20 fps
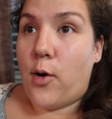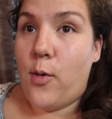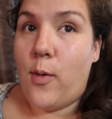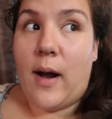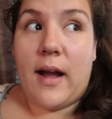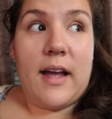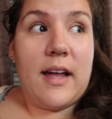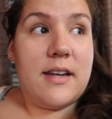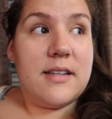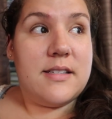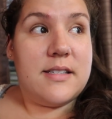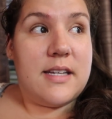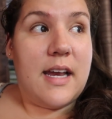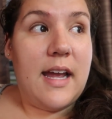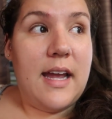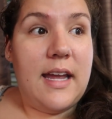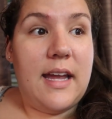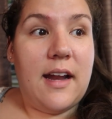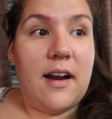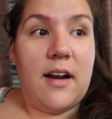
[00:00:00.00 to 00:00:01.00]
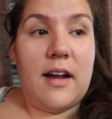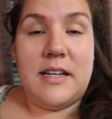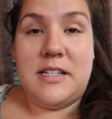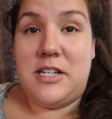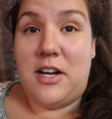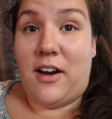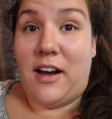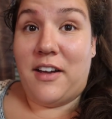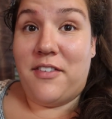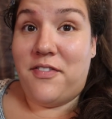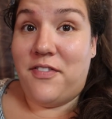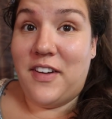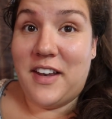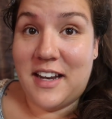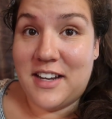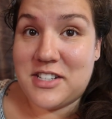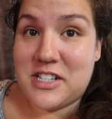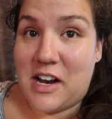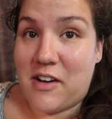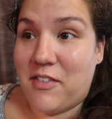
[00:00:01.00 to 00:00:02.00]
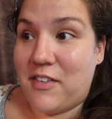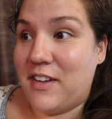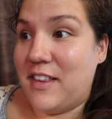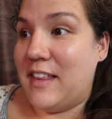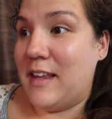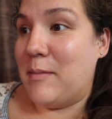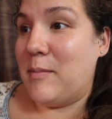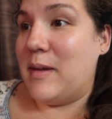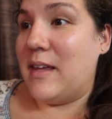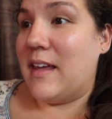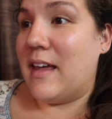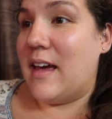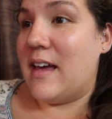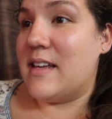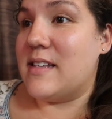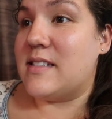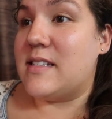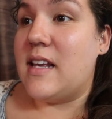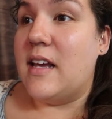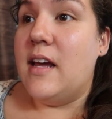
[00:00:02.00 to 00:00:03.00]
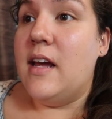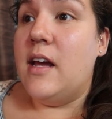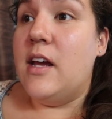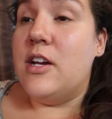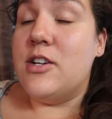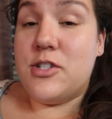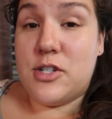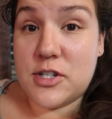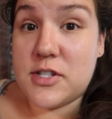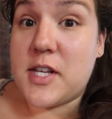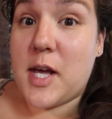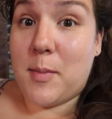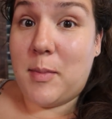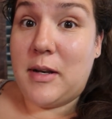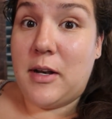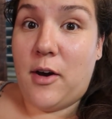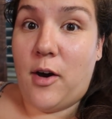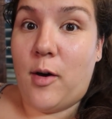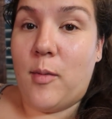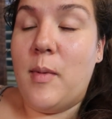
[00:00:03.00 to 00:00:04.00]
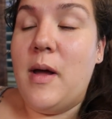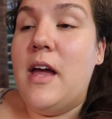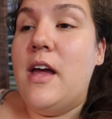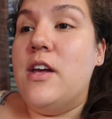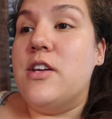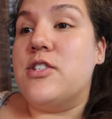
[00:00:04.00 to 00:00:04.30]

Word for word: oh, I gotta stay here until I finish everything because she's coming home.